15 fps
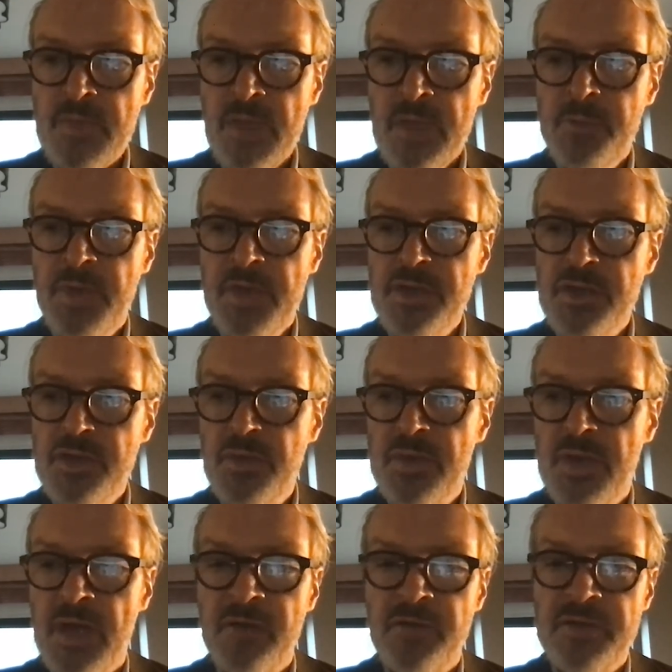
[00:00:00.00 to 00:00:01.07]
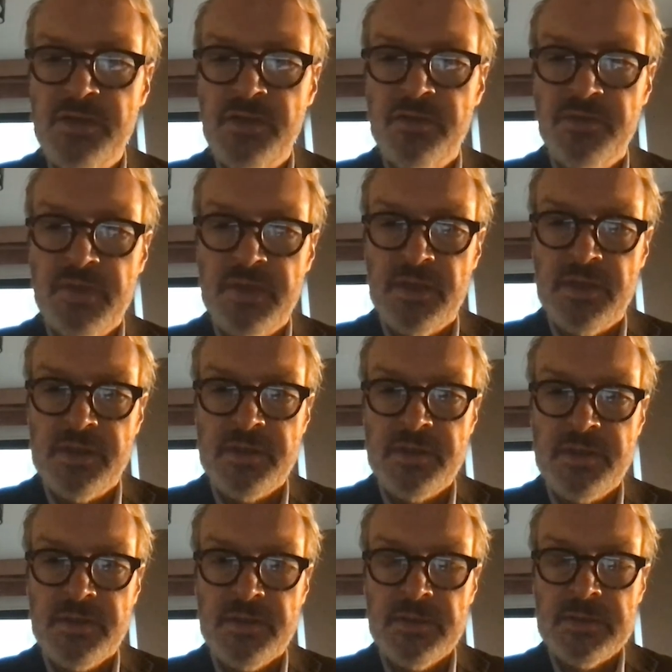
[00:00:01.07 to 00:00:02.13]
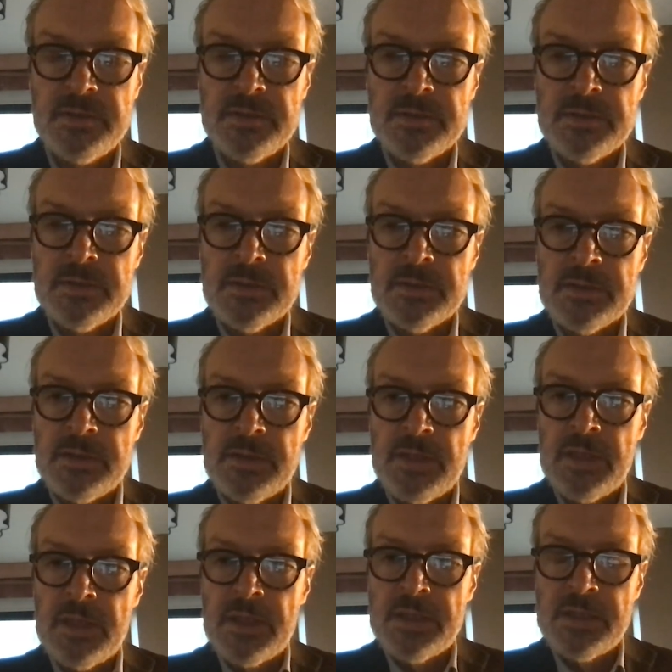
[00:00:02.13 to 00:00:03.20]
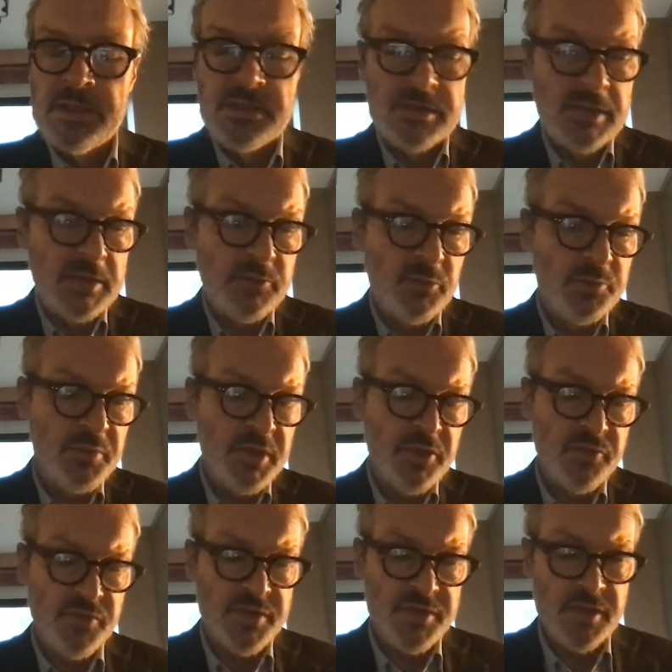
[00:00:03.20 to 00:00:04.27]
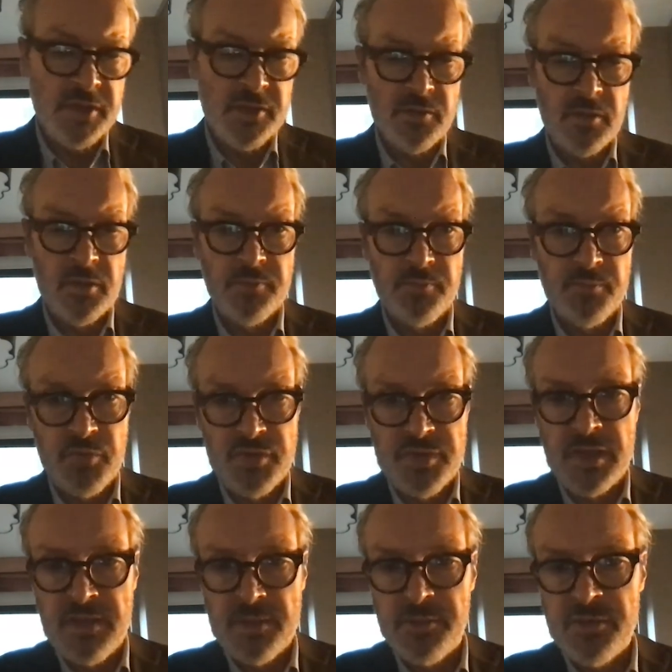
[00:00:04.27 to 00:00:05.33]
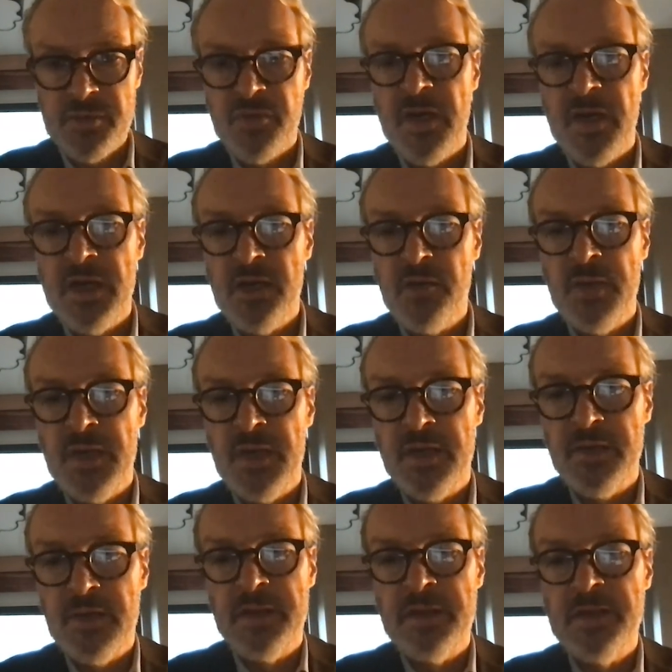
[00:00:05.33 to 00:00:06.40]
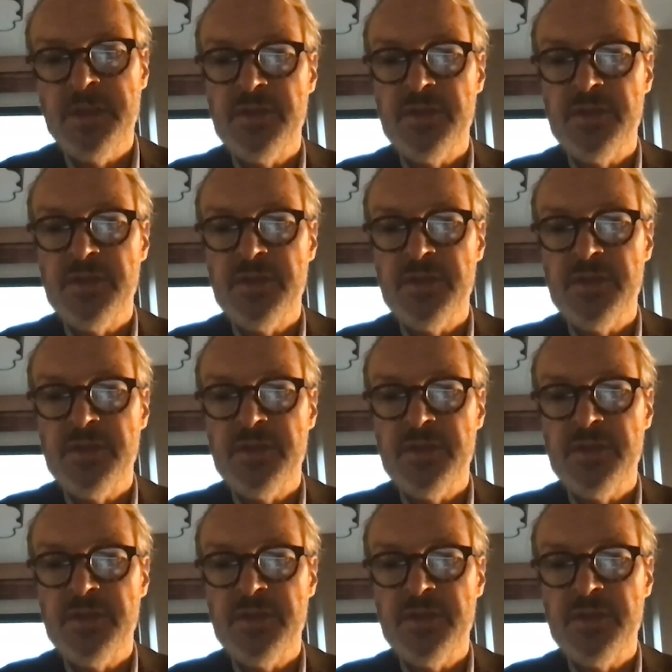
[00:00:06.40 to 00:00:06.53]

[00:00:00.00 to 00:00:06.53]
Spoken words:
patients with high risk of recurrence. And it would be interesting to set up a trial where at least